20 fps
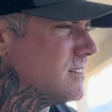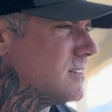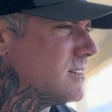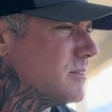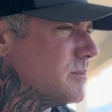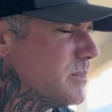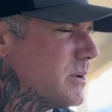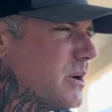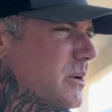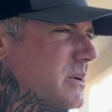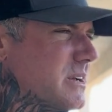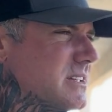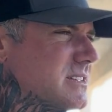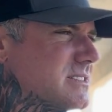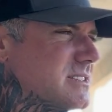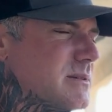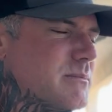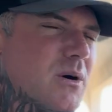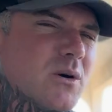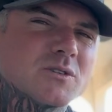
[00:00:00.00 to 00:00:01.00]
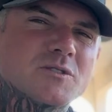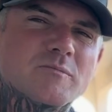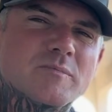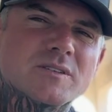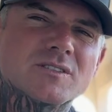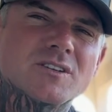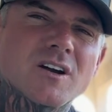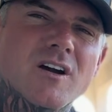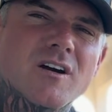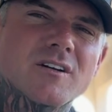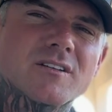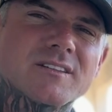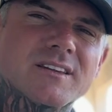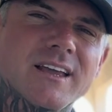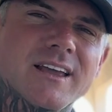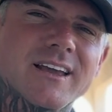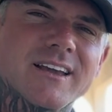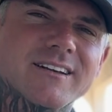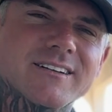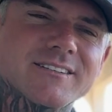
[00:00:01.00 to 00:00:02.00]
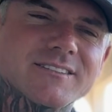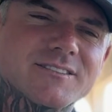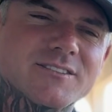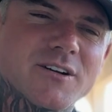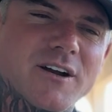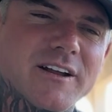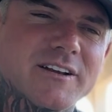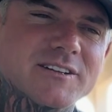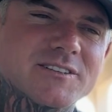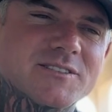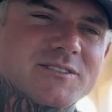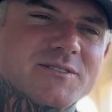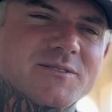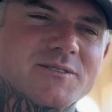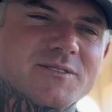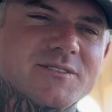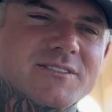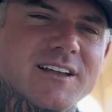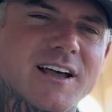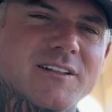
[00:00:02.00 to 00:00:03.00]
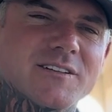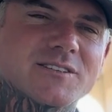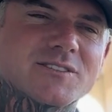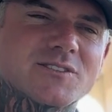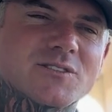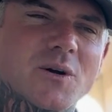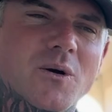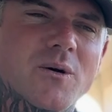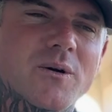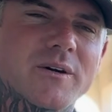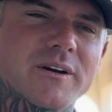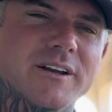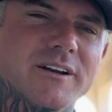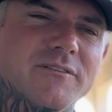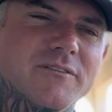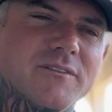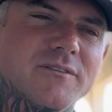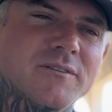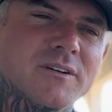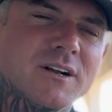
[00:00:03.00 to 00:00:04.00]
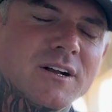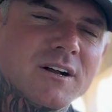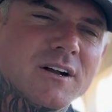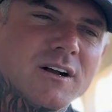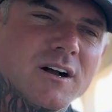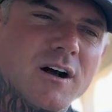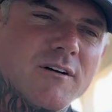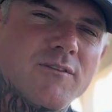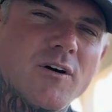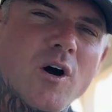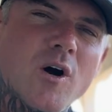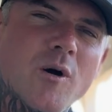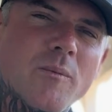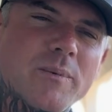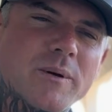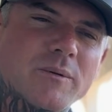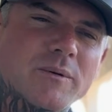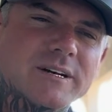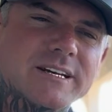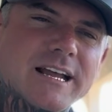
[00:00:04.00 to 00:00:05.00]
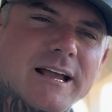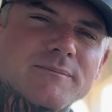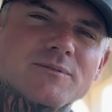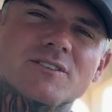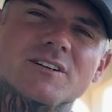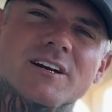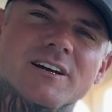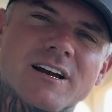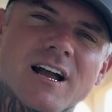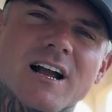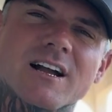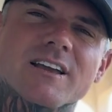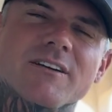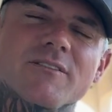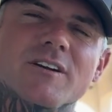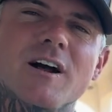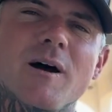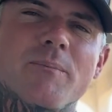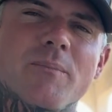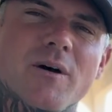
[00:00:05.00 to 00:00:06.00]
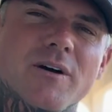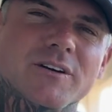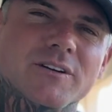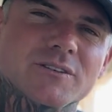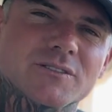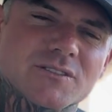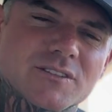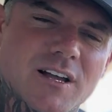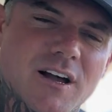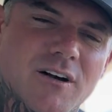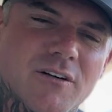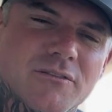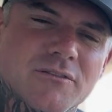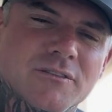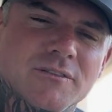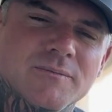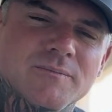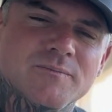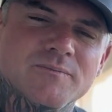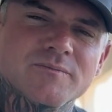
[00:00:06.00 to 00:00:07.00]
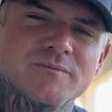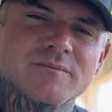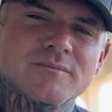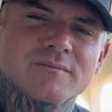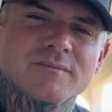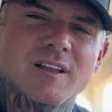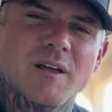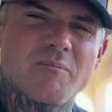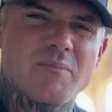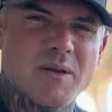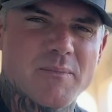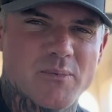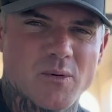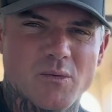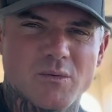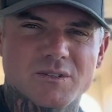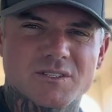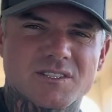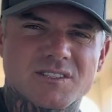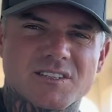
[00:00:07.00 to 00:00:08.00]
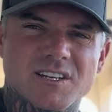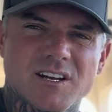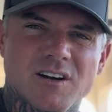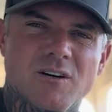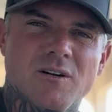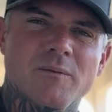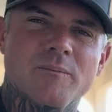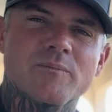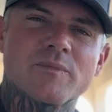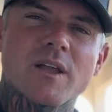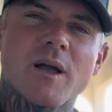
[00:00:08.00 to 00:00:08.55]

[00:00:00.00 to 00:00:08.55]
Bro, it's the most bizarre thing. You try to tell a story of hope and redemption and not giving up on yourself. And people will still.